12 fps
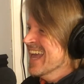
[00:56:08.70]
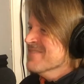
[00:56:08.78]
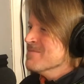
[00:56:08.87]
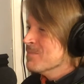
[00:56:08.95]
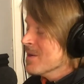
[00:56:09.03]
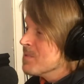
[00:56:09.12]

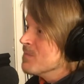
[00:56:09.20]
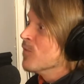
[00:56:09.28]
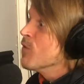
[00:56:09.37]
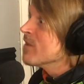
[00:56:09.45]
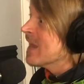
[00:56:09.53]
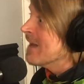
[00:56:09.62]
but
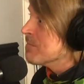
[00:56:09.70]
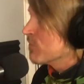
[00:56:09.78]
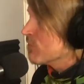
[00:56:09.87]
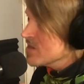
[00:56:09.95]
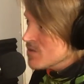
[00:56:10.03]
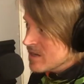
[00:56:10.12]
before
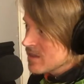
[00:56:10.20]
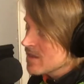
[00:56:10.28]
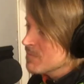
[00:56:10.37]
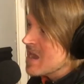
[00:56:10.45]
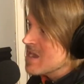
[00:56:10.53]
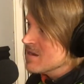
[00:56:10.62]
I knew anything
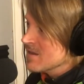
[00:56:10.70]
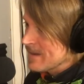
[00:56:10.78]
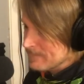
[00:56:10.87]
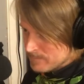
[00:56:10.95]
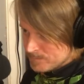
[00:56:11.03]
about anything,